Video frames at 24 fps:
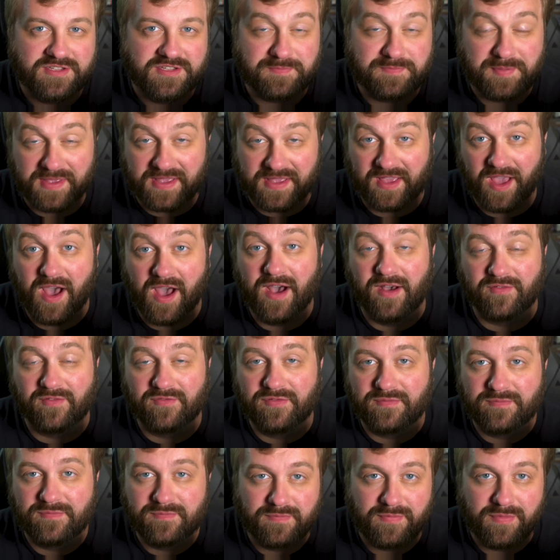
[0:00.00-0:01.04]
Speaking of,
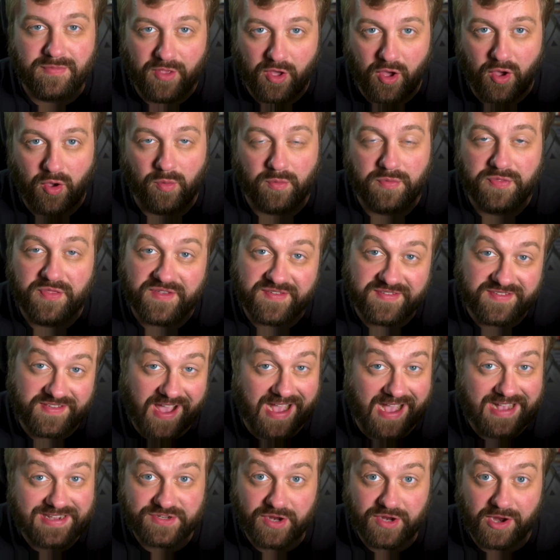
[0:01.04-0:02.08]
though, the
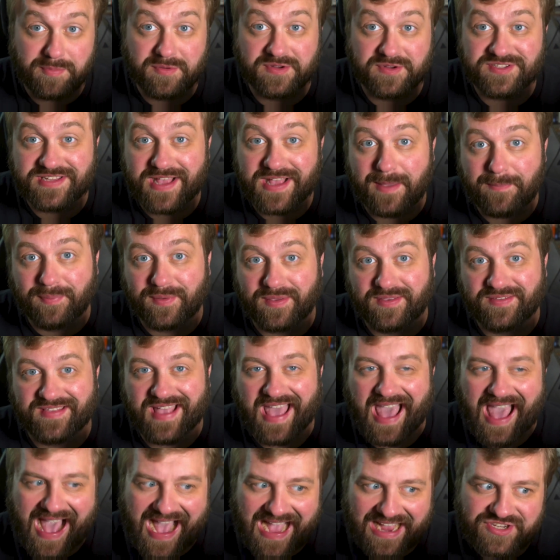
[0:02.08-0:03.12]
skyscraper set piece
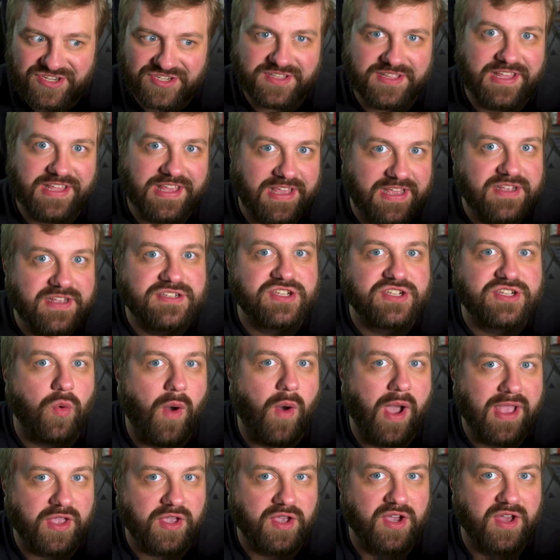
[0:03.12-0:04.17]
actually is
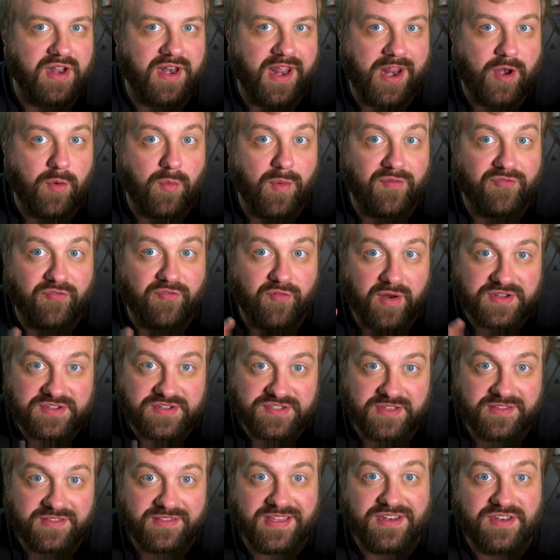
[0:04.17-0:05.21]
quite good and
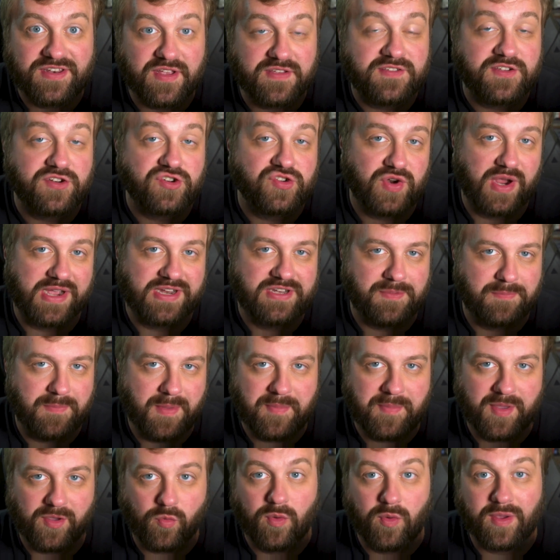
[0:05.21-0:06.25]
refreshingly doesn't try to
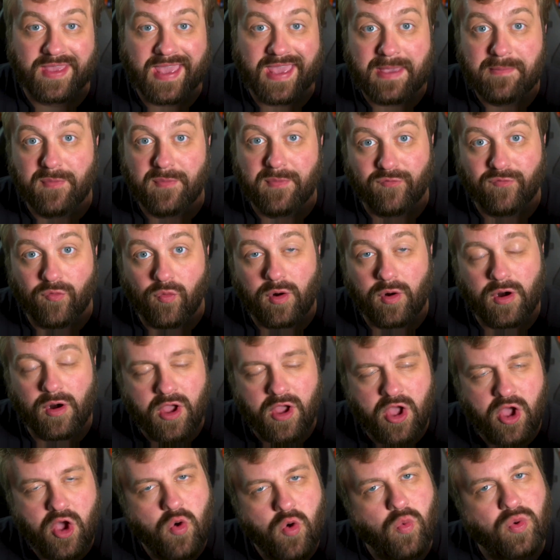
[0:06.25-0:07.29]
mimic what came before,
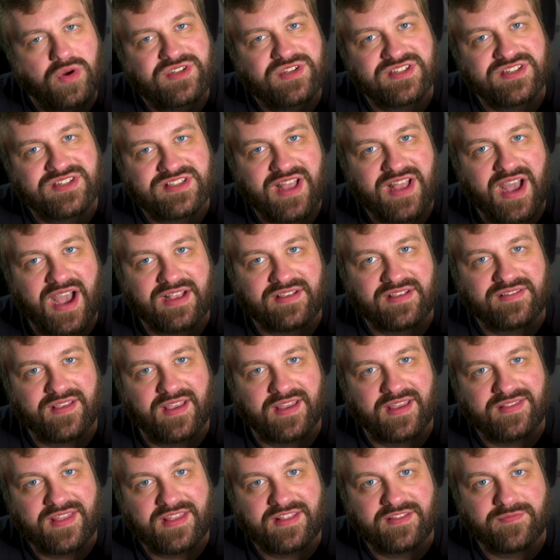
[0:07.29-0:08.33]
which is nice
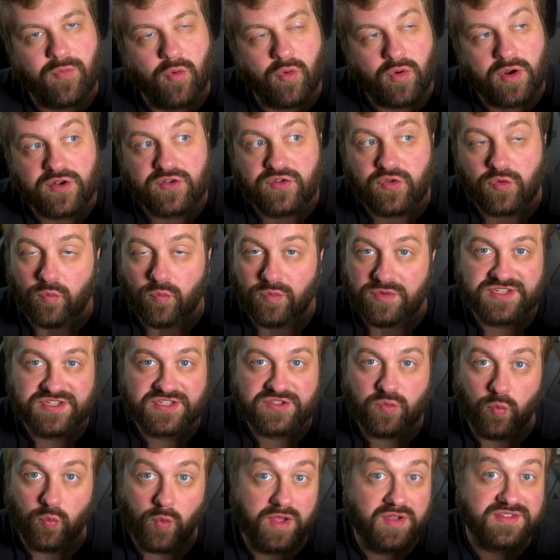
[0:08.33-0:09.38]
and leads more into
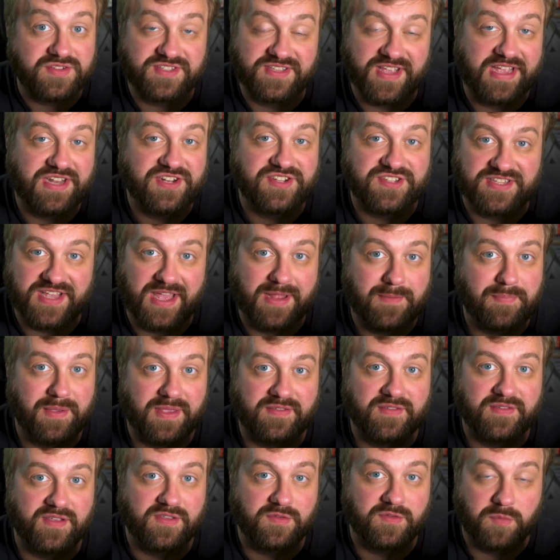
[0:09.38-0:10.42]
just well-staged set
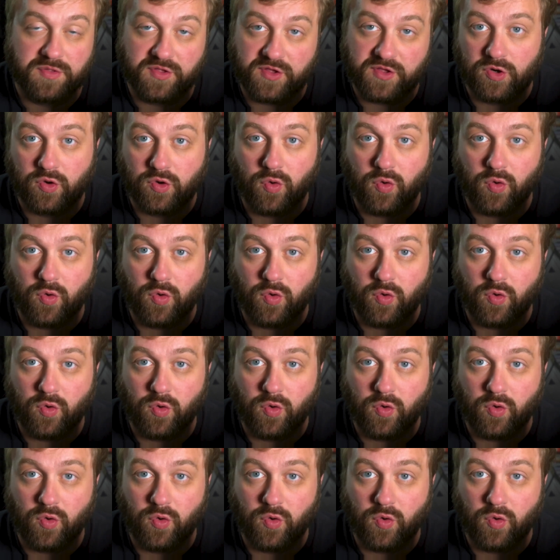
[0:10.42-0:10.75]
pieces with good